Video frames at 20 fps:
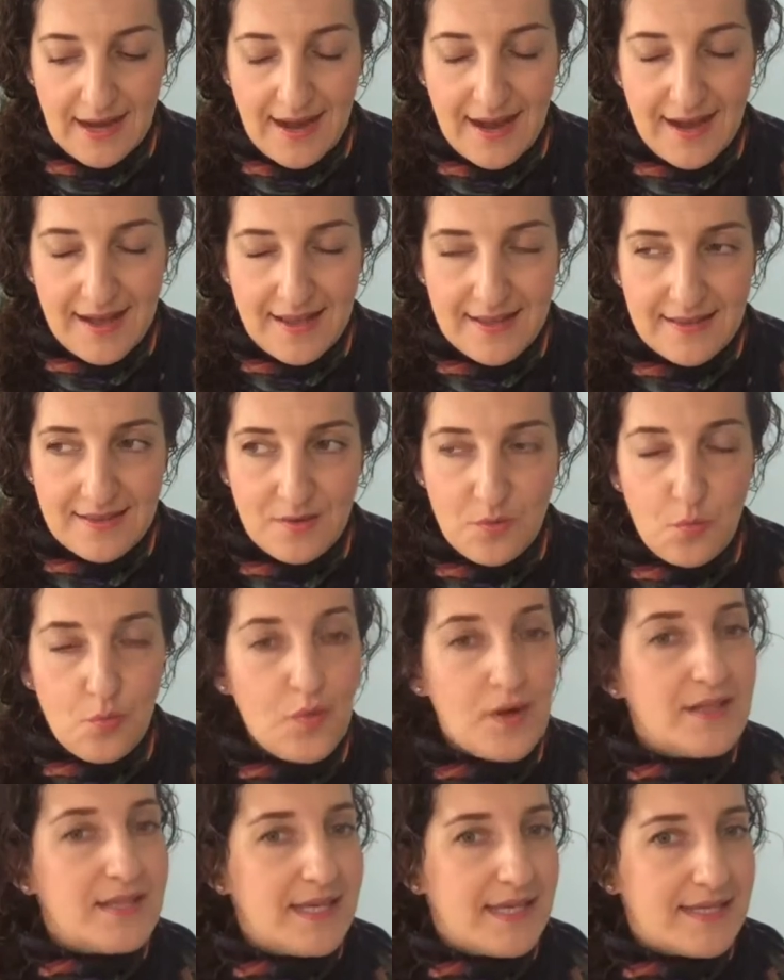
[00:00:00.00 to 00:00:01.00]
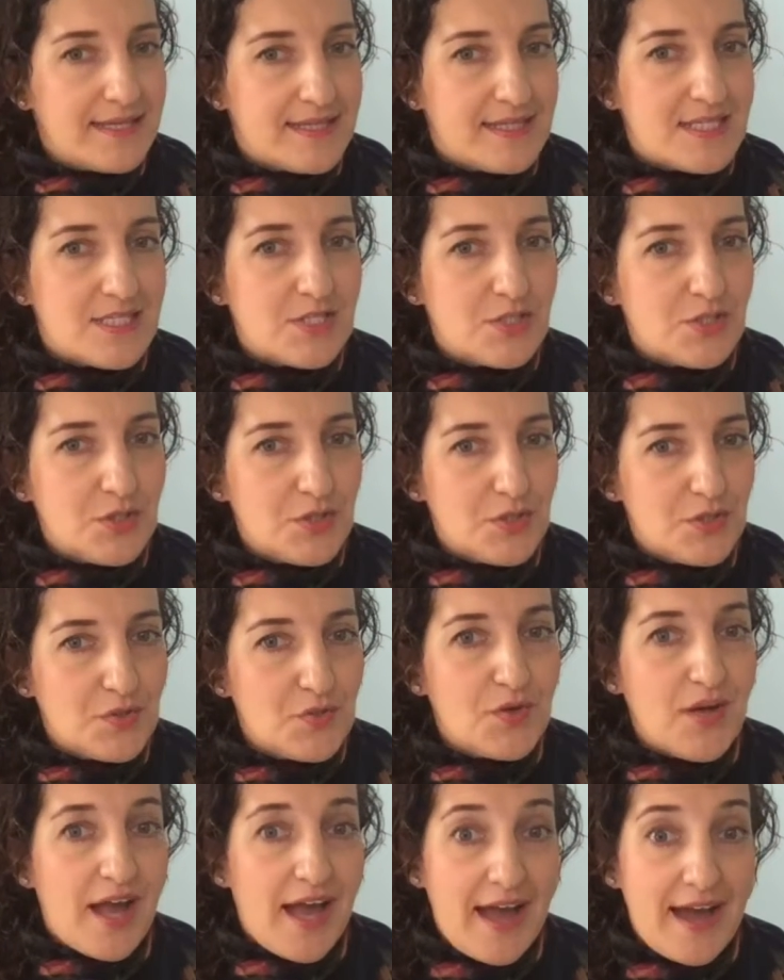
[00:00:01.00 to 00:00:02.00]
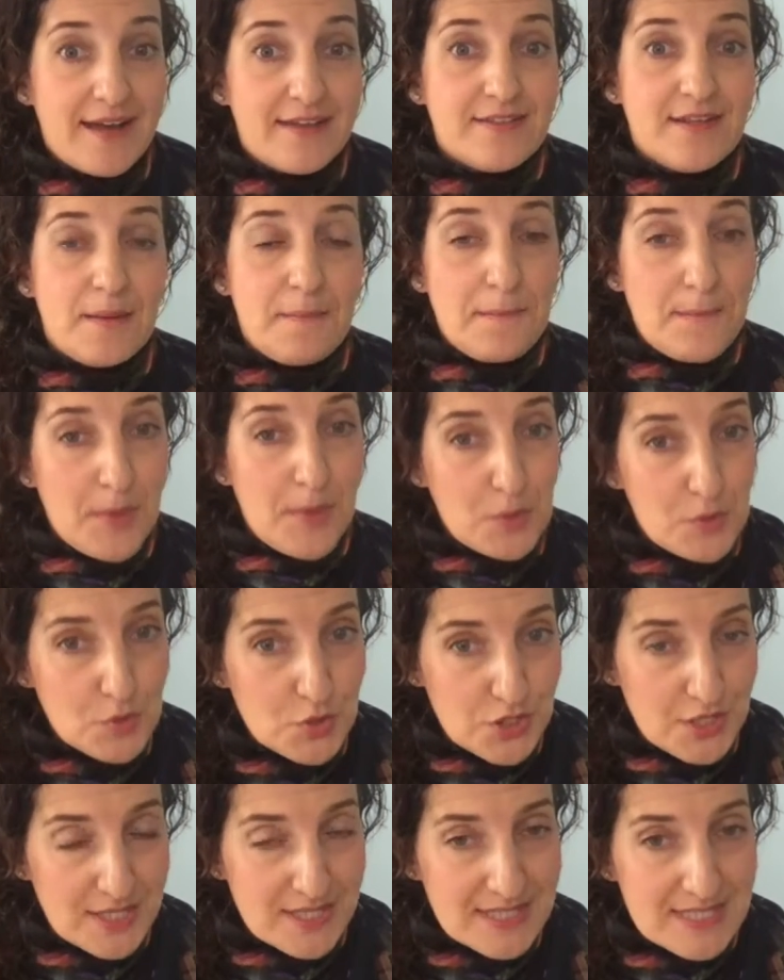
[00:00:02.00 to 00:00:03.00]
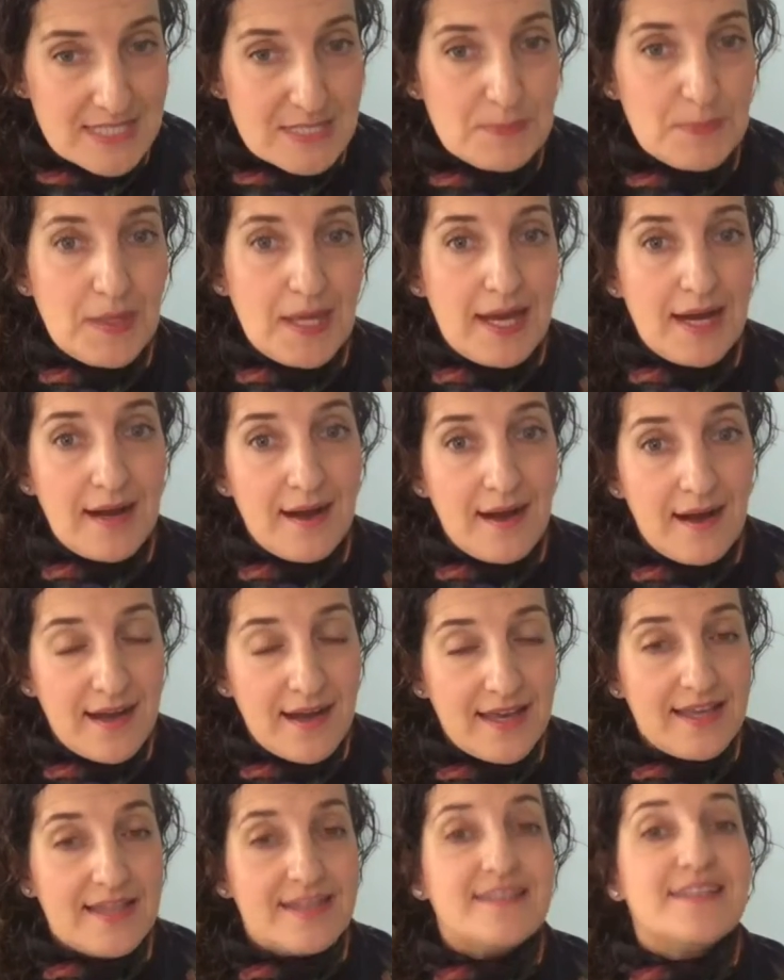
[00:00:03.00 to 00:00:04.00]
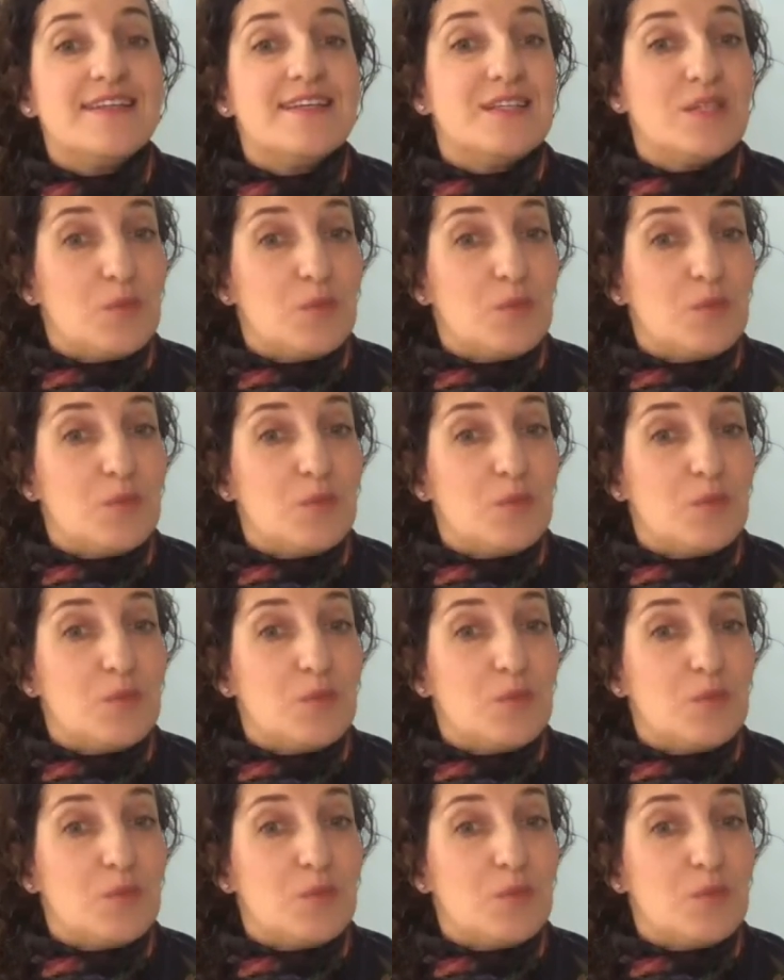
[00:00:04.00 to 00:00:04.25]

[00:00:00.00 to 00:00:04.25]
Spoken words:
unwillingness to look at emotions behind